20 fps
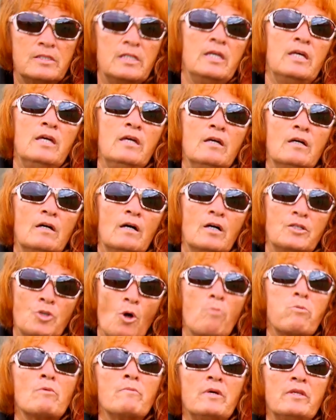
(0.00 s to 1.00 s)
Dee, a
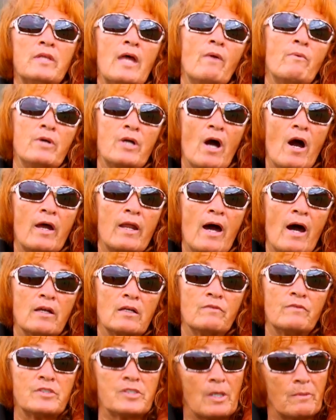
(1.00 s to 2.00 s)
Doberman that we got out
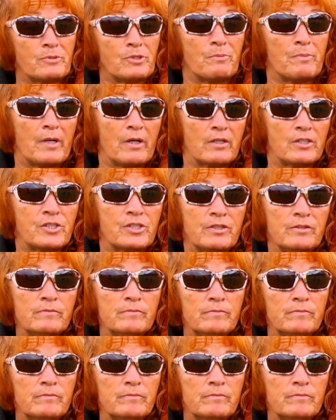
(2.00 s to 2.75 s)
of Assumption Parish.